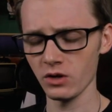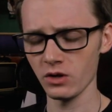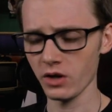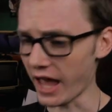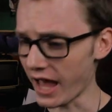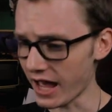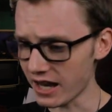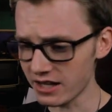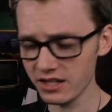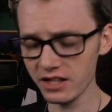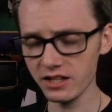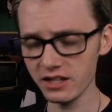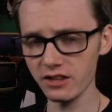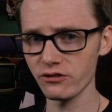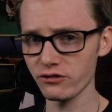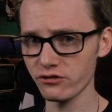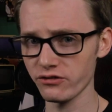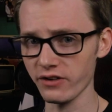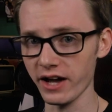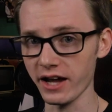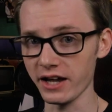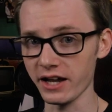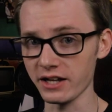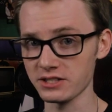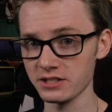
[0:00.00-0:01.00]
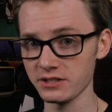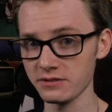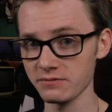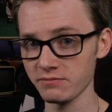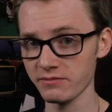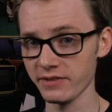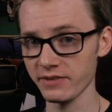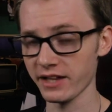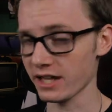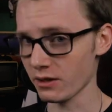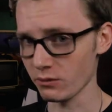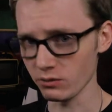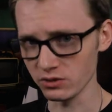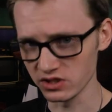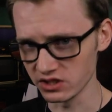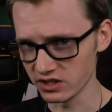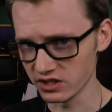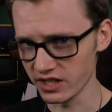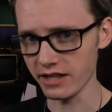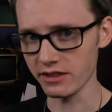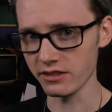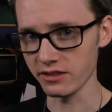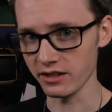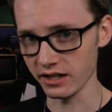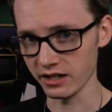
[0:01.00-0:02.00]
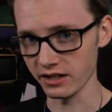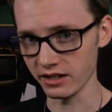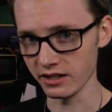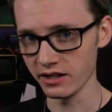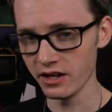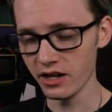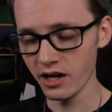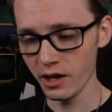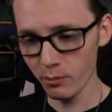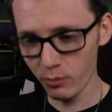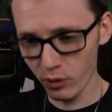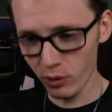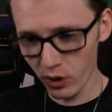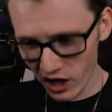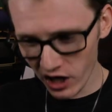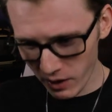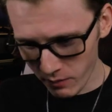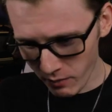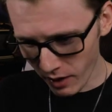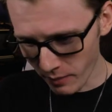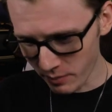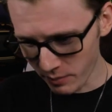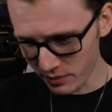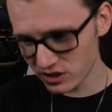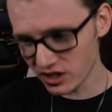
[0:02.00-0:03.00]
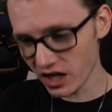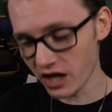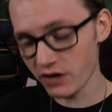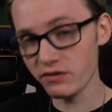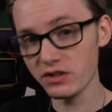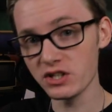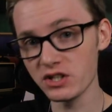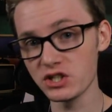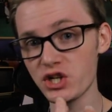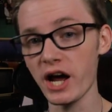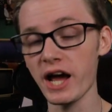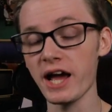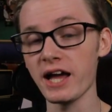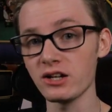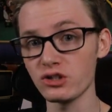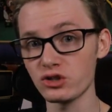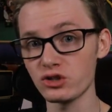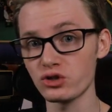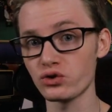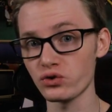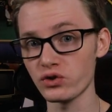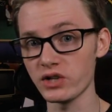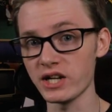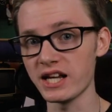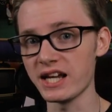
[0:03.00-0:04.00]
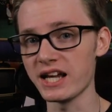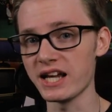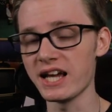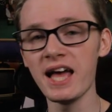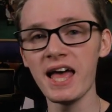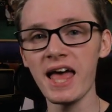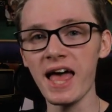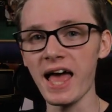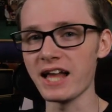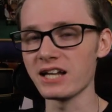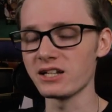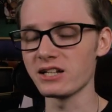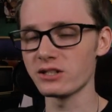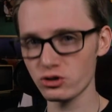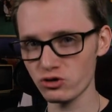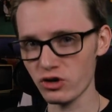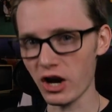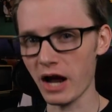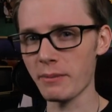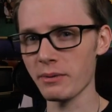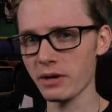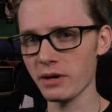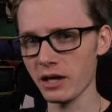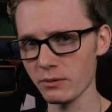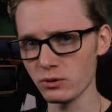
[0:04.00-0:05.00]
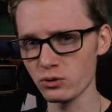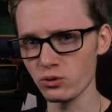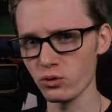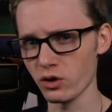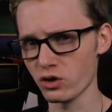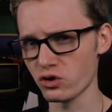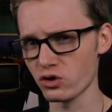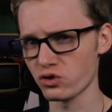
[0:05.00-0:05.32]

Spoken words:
ending the fight like it was nothing, putting him up inside of a giant tree and strapping him to a